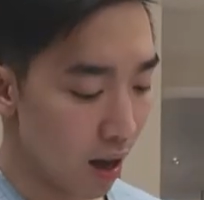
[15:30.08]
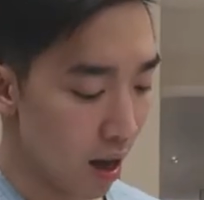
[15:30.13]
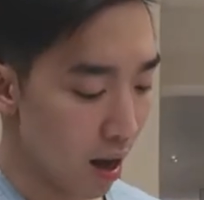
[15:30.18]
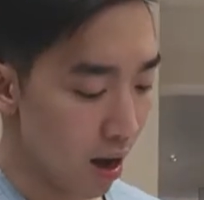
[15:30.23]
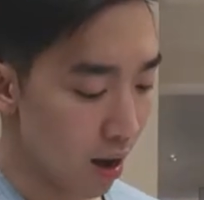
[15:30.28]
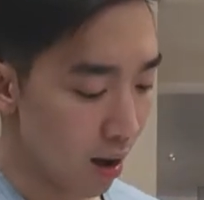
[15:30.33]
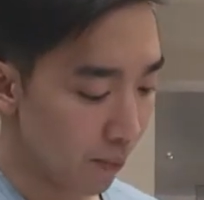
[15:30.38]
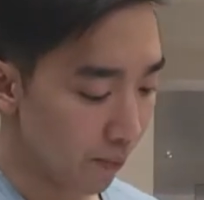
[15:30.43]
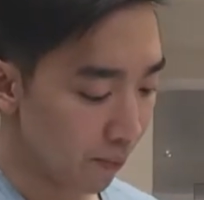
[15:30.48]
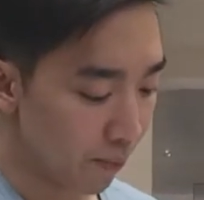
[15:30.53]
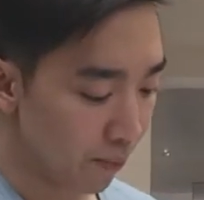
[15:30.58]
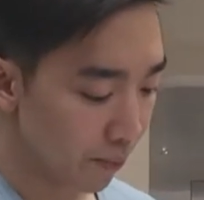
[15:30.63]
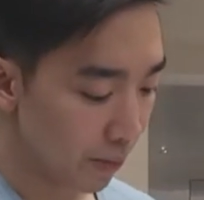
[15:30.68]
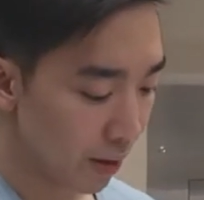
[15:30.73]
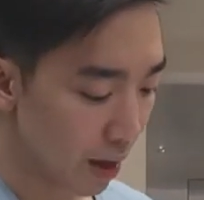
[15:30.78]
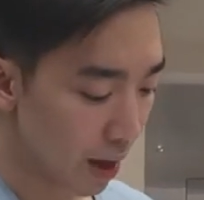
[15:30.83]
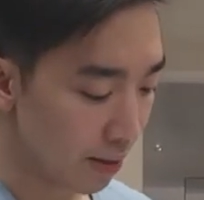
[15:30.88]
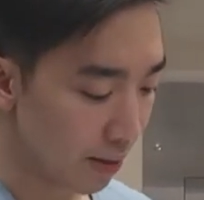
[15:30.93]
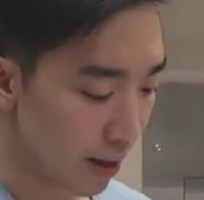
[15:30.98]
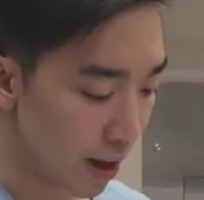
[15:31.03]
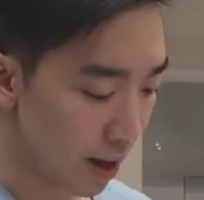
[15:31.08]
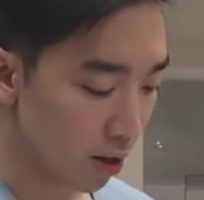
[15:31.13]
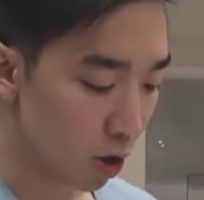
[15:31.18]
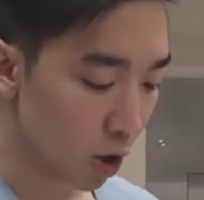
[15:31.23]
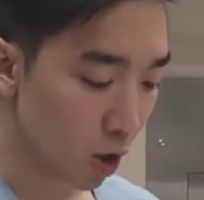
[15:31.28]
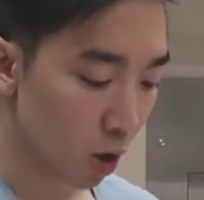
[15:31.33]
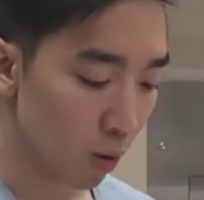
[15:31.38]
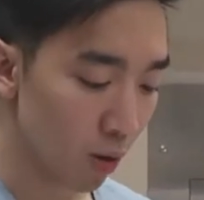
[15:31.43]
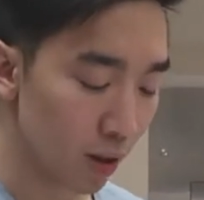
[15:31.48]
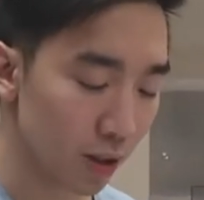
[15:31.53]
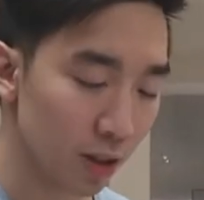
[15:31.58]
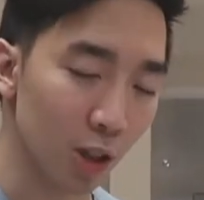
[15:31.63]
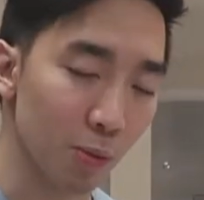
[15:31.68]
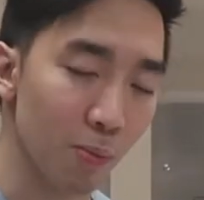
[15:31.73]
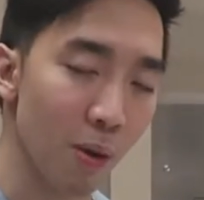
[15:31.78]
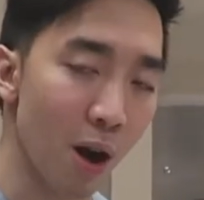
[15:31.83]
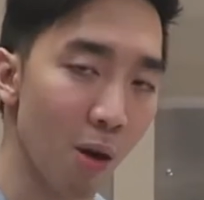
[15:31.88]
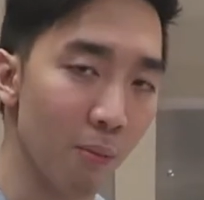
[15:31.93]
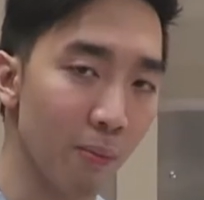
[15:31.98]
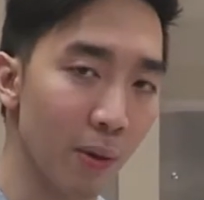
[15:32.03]
And then you're going to want to
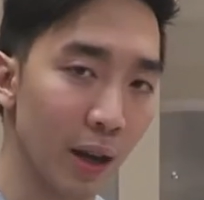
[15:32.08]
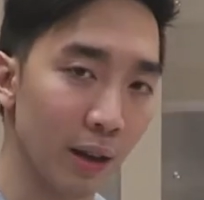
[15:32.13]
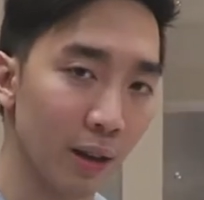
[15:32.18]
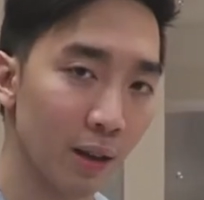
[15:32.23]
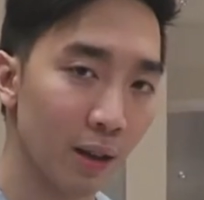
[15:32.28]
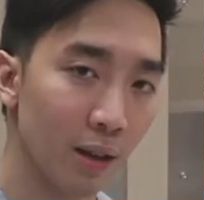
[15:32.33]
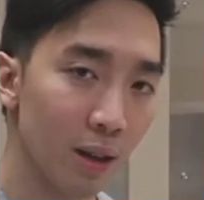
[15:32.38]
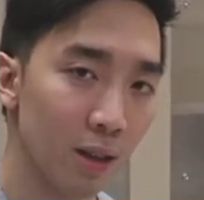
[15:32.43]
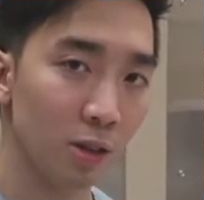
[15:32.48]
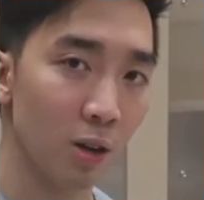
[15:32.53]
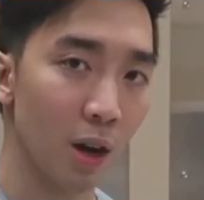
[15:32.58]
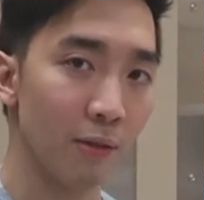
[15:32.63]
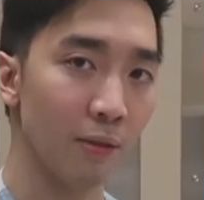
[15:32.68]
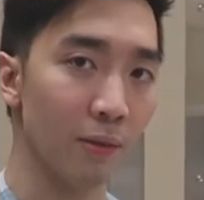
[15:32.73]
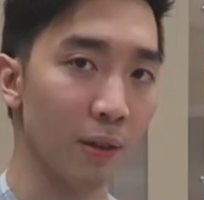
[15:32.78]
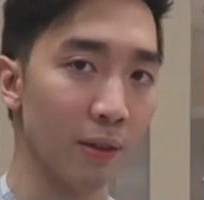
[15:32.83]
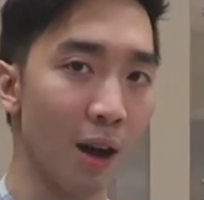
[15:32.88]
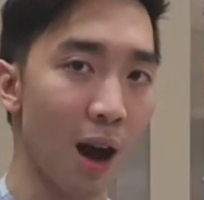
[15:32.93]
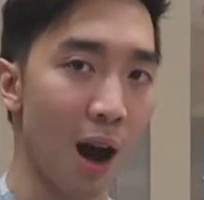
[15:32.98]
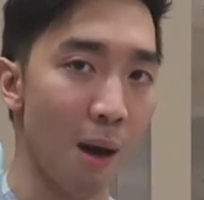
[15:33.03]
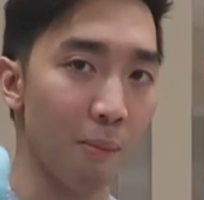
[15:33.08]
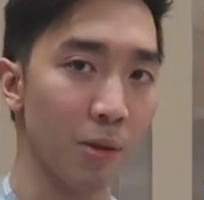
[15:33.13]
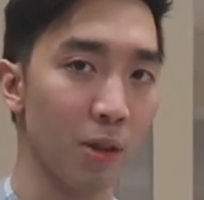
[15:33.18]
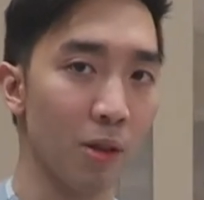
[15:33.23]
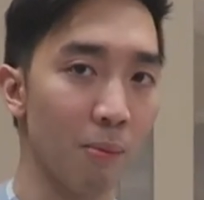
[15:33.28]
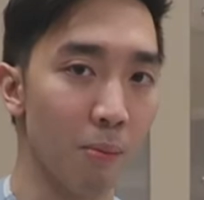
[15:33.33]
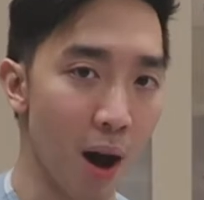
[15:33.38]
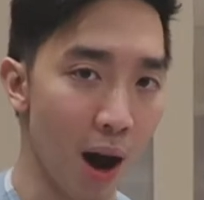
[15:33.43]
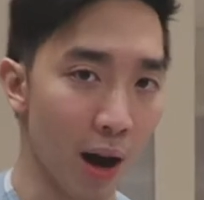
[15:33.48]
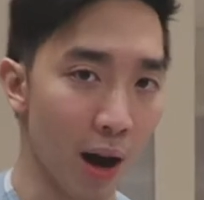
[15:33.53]
start palpating, starting from the top to the